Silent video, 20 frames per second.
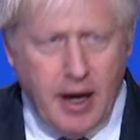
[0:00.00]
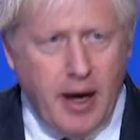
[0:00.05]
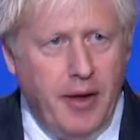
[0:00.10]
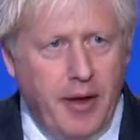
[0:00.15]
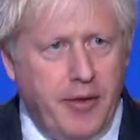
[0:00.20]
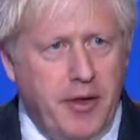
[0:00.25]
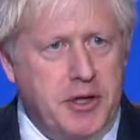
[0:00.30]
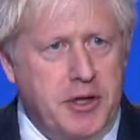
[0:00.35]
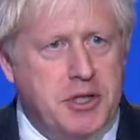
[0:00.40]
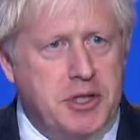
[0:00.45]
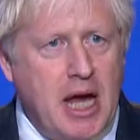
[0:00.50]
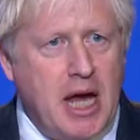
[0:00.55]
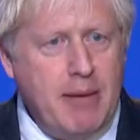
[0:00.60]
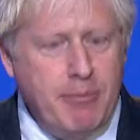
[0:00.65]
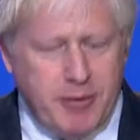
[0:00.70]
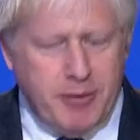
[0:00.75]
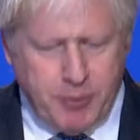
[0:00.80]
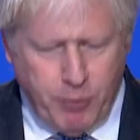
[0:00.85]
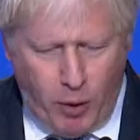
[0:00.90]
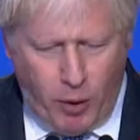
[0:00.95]
that
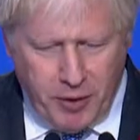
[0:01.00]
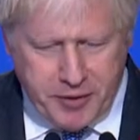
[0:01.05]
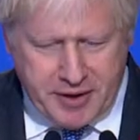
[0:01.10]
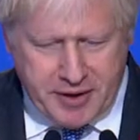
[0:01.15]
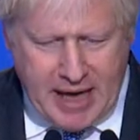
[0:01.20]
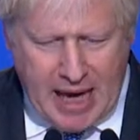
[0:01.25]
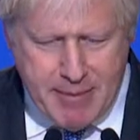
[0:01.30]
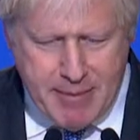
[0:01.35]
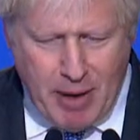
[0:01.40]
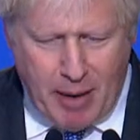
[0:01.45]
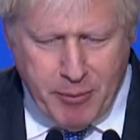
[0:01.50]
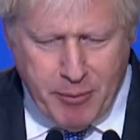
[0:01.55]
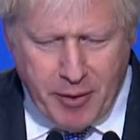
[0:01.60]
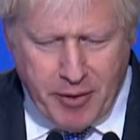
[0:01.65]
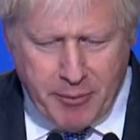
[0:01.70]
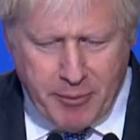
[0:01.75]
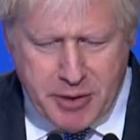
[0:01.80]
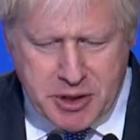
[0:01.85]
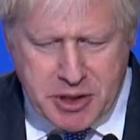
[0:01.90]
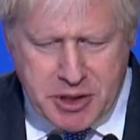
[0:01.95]
James Watt came up
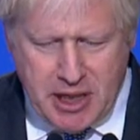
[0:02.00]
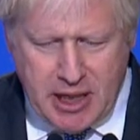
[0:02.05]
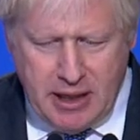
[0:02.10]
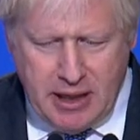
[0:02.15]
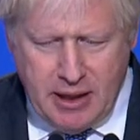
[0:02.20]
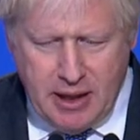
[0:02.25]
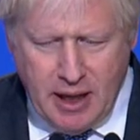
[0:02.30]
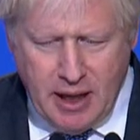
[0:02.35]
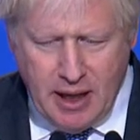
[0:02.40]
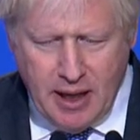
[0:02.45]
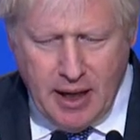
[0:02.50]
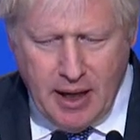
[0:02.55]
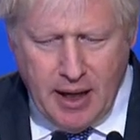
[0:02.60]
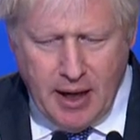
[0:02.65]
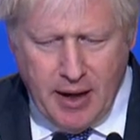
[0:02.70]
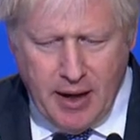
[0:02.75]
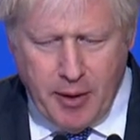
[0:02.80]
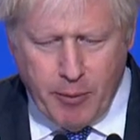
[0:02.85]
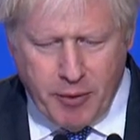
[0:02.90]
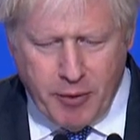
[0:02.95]
with a machine
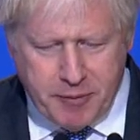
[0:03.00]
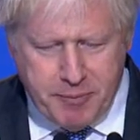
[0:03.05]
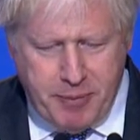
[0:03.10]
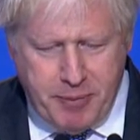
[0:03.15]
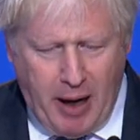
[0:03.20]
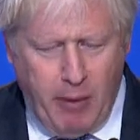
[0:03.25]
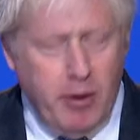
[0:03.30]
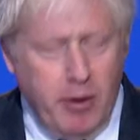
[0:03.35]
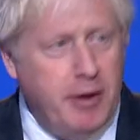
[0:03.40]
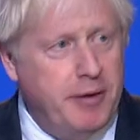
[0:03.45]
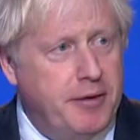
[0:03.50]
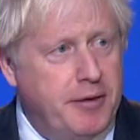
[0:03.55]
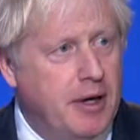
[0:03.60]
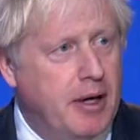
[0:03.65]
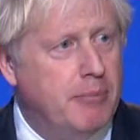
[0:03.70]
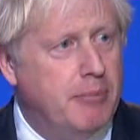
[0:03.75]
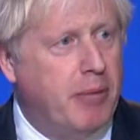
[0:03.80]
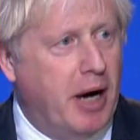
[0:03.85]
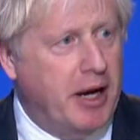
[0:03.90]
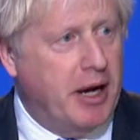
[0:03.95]
that was powered
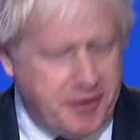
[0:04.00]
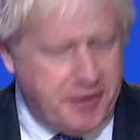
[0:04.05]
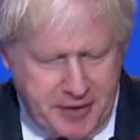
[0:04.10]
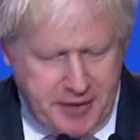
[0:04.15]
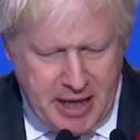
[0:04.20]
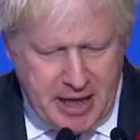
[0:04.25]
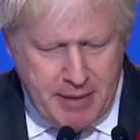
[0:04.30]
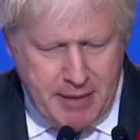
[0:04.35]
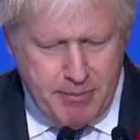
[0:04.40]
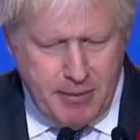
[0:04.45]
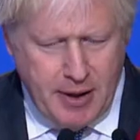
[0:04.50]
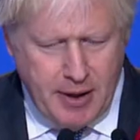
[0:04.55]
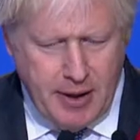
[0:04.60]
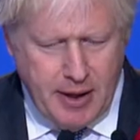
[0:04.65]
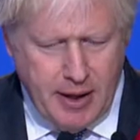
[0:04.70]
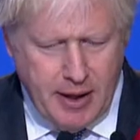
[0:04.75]
by steam,